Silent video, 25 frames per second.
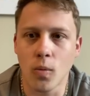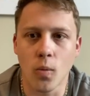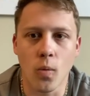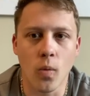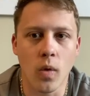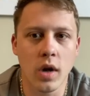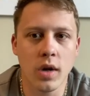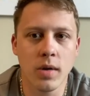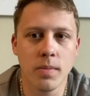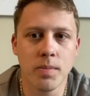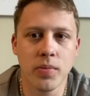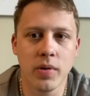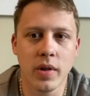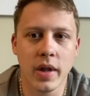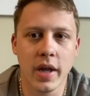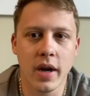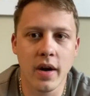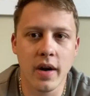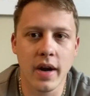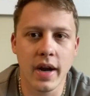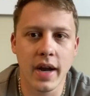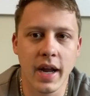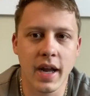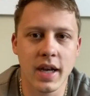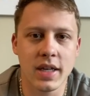One
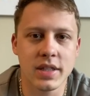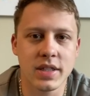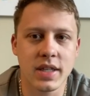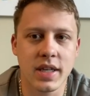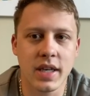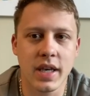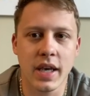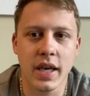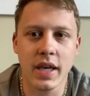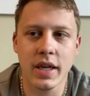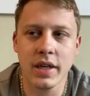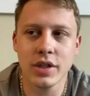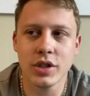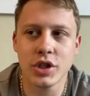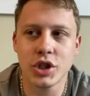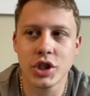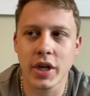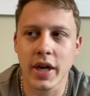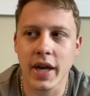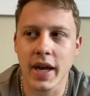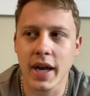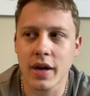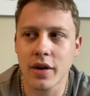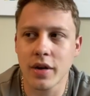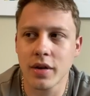player has king
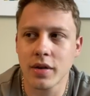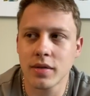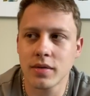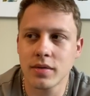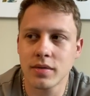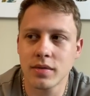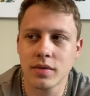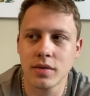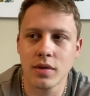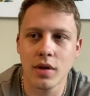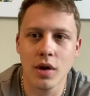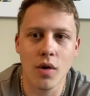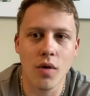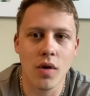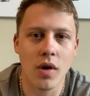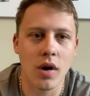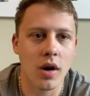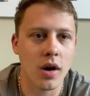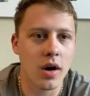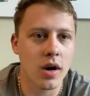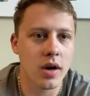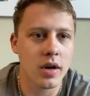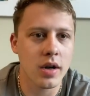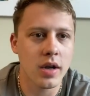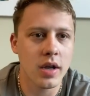jack, no
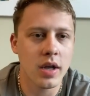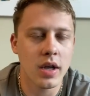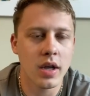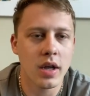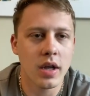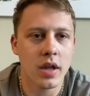heart.